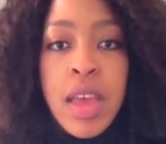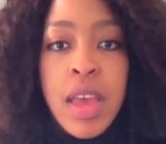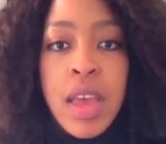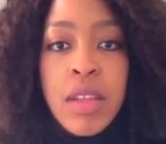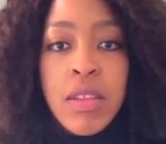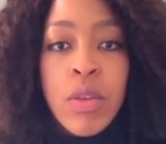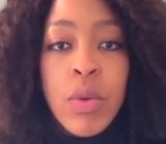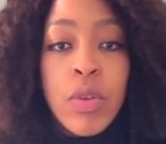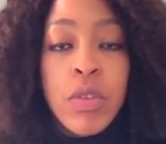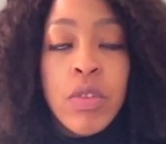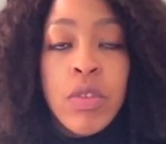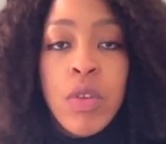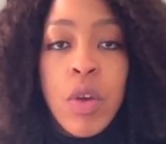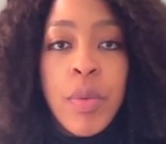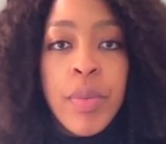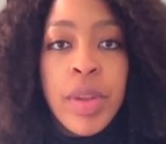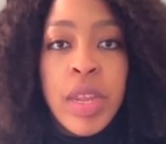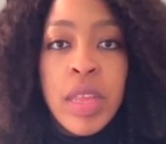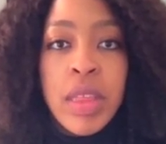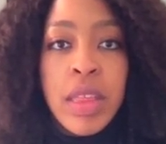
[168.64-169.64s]
there were so
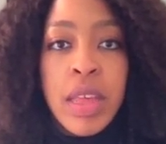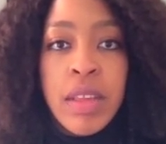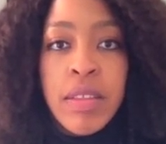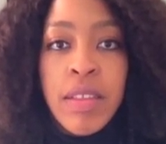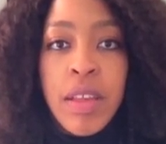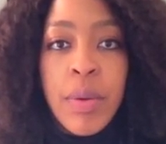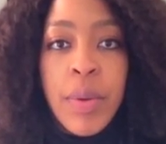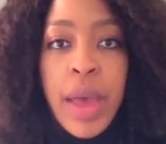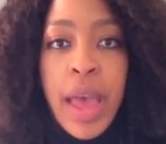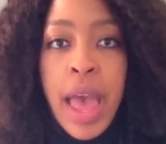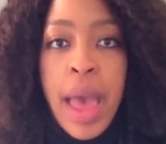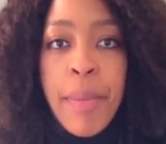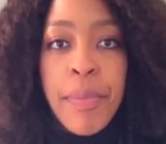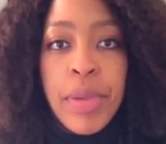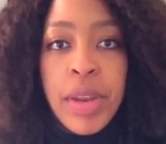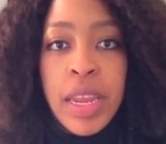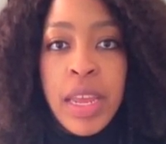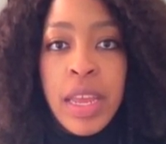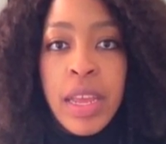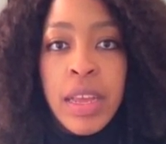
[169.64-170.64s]
many things that were
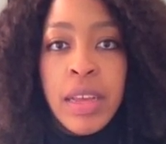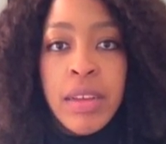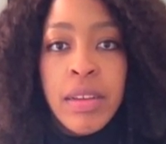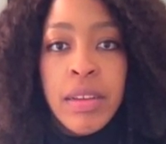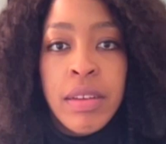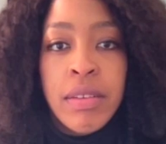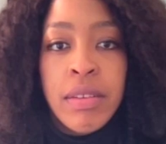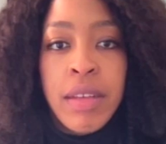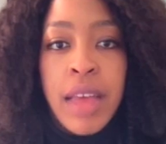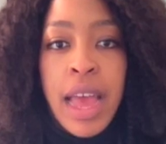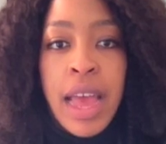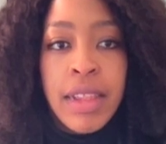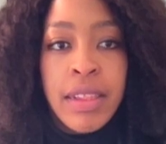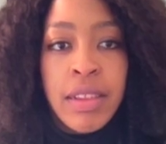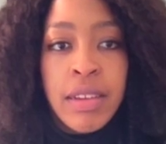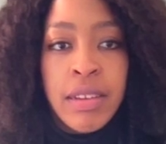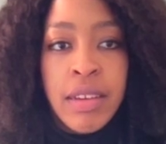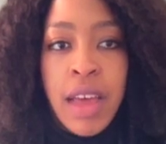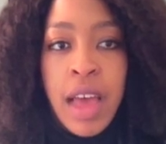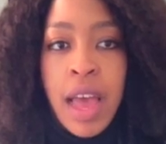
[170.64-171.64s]
happening at
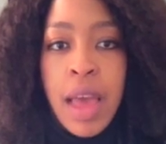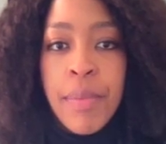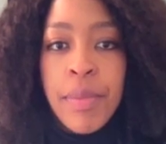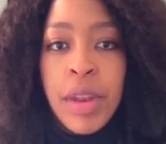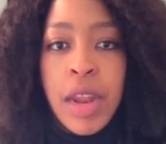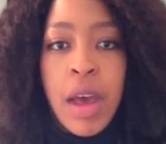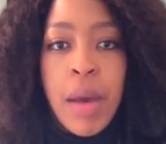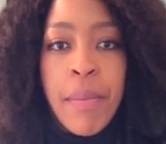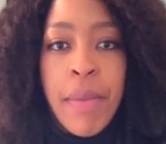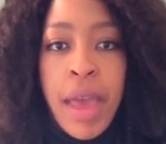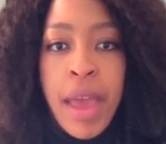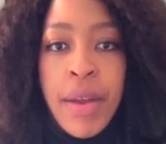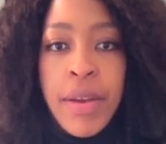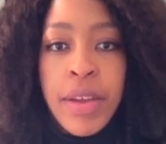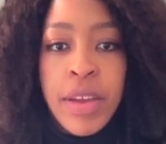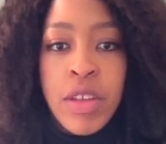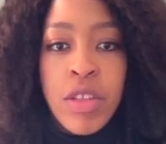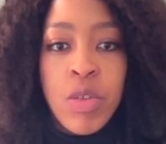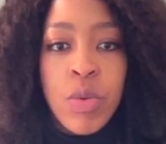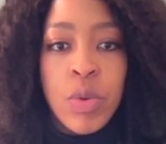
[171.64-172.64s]
the time in our
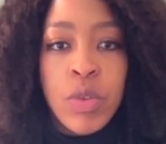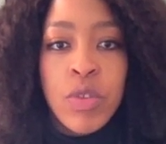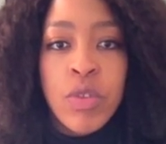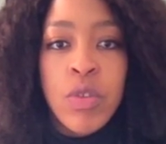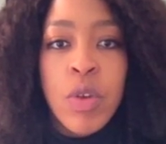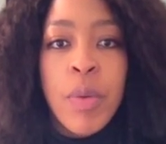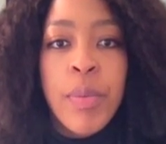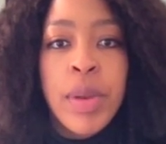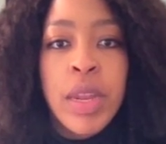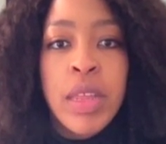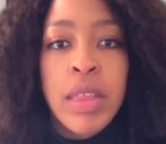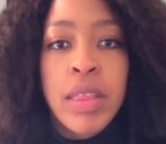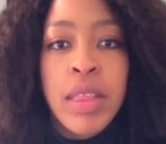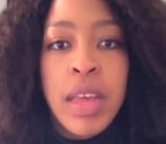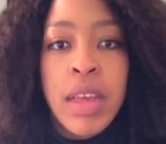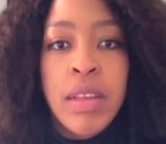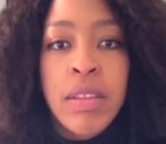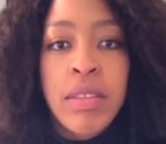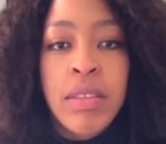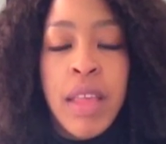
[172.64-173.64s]
marriage. There were so many
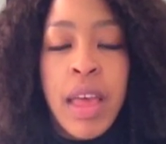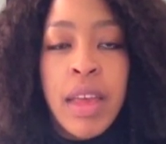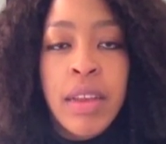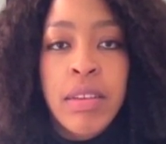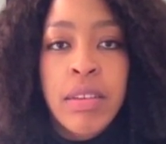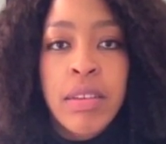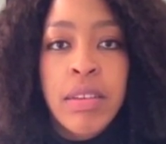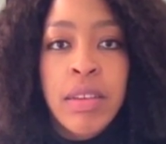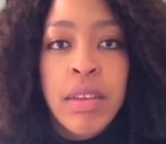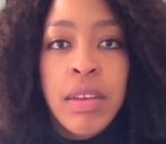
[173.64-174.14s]
things that